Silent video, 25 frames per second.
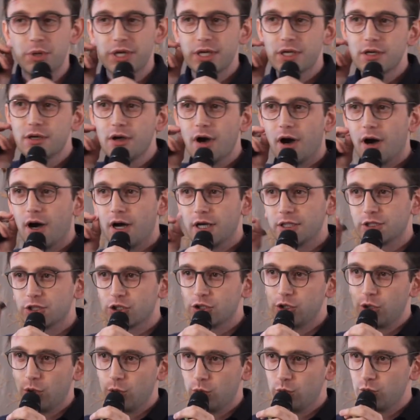big guys,
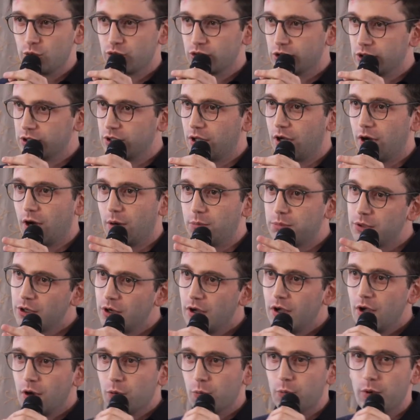closed club,
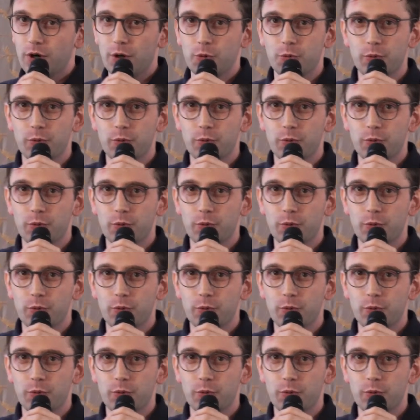where